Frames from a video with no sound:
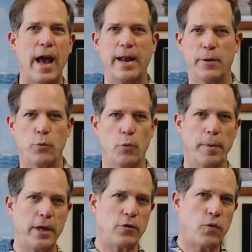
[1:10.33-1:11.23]
and it will
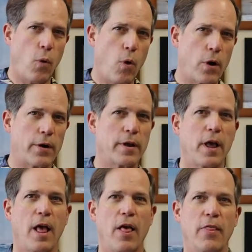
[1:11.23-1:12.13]
be toward
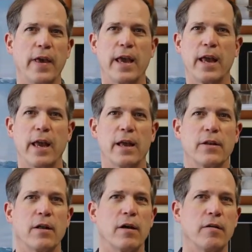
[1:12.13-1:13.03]
the
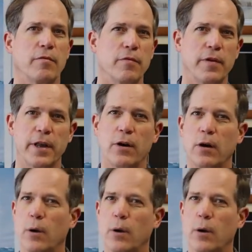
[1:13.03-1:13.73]
end of the video.